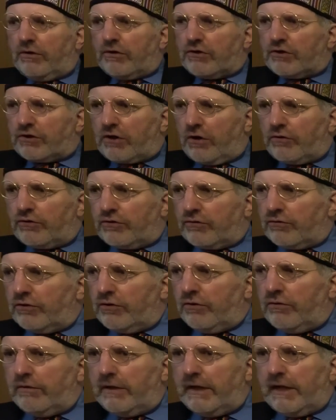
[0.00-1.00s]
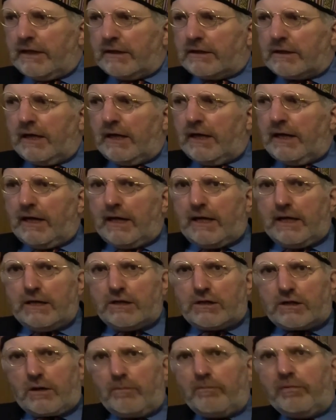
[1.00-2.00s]
social unit
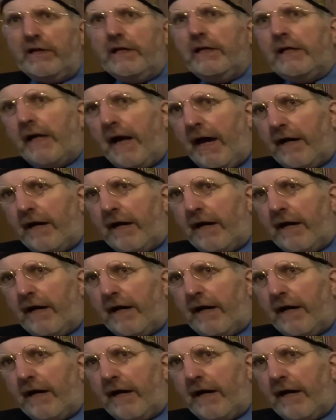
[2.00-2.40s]
is completely